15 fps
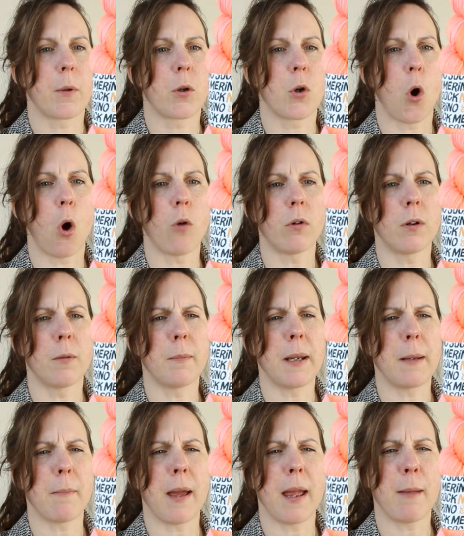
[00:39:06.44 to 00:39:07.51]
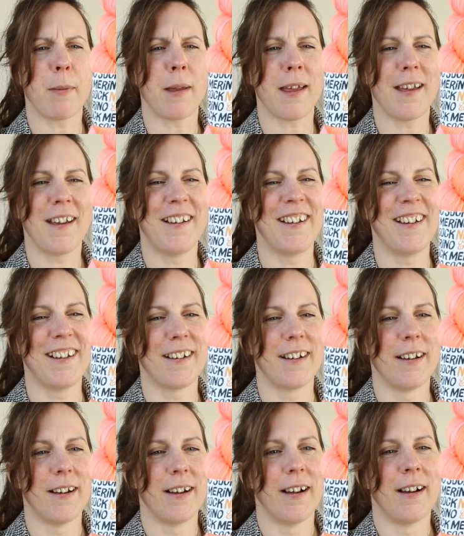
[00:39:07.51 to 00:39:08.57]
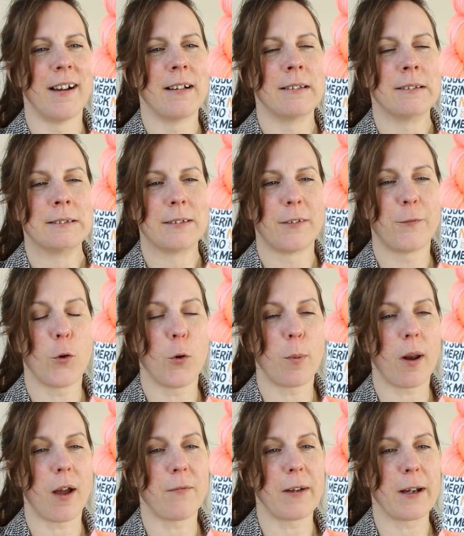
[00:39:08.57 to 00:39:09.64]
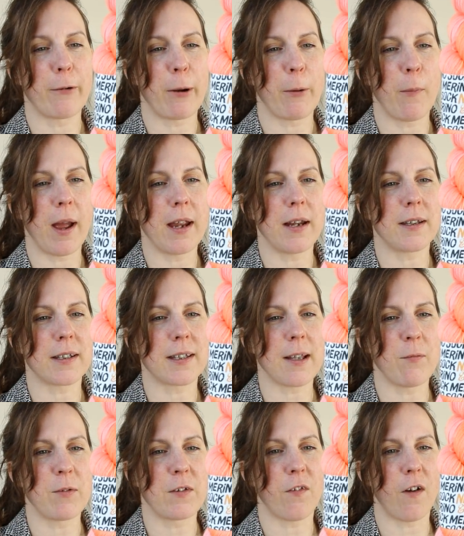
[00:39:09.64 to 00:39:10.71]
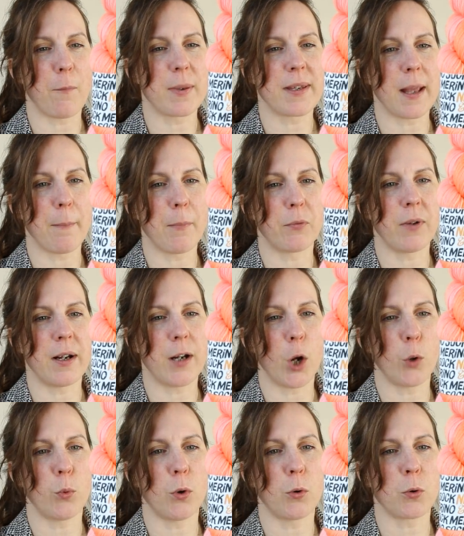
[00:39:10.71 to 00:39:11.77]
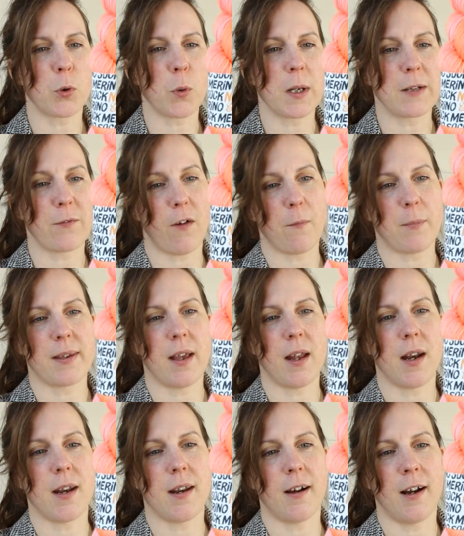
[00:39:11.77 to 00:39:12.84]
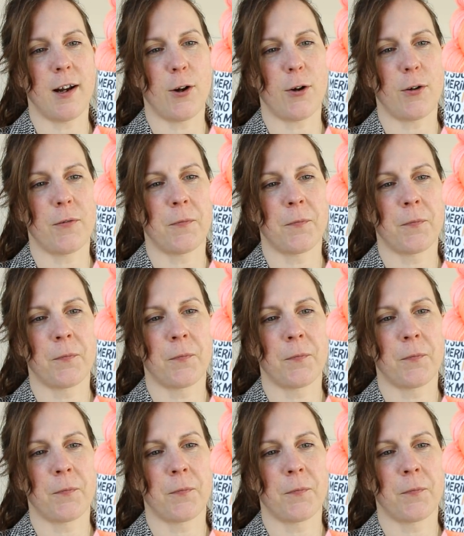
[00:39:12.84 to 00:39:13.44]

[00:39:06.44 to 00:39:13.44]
Coral Me maybe. 4-ply fingering weight, 75% merino wool, 25% nylon.